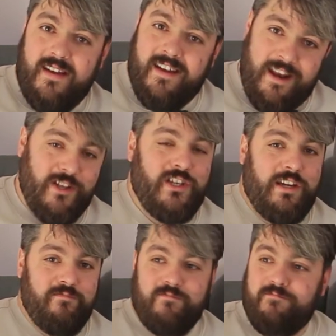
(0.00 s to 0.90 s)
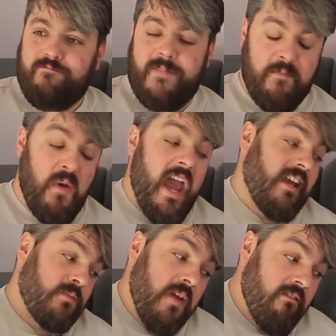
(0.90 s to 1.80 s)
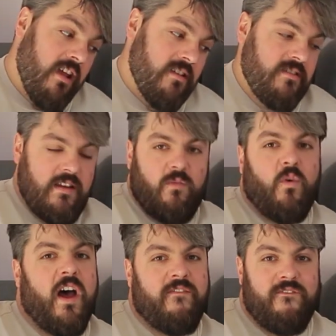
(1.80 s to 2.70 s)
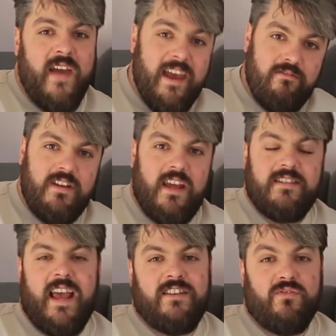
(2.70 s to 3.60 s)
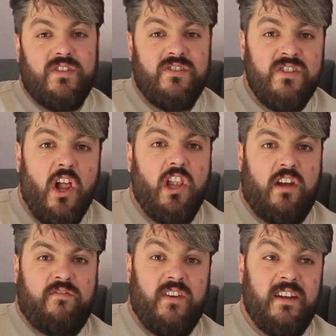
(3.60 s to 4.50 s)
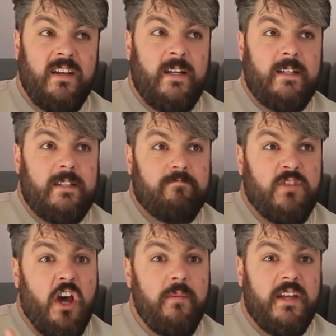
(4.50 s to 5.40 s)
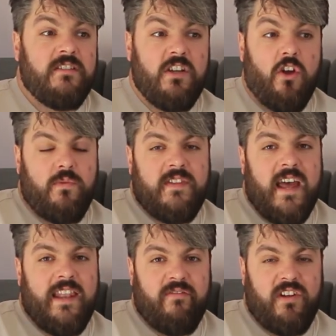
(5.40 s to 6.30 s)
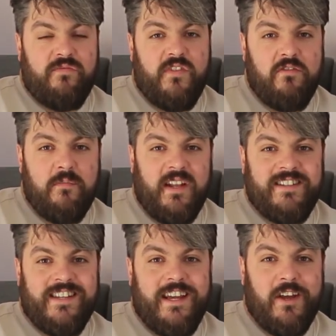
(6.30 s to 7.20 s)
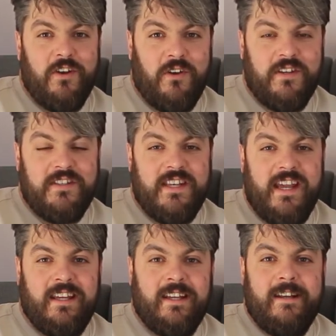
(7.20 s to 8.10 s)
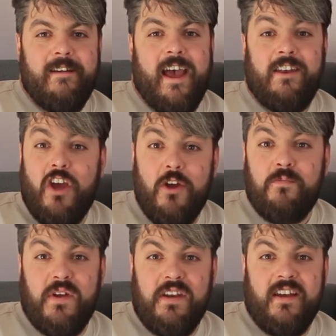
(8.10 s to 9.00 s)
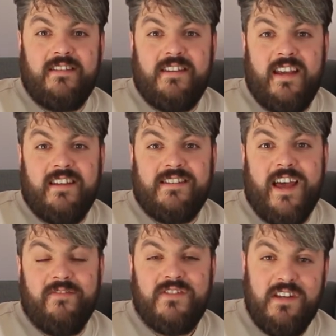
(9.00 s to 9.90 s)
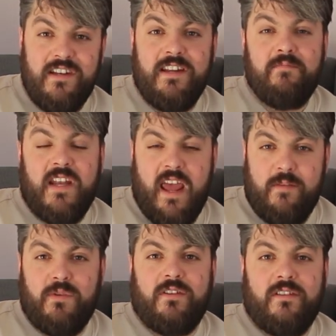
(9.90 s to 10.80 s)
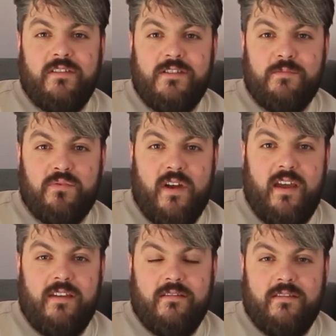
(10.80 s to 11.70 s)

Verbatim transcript: And actually, in my experience, what I've found is as a result of coming to God with that level of vulnerability and honesty and openness, is I've suddenly been able to pray.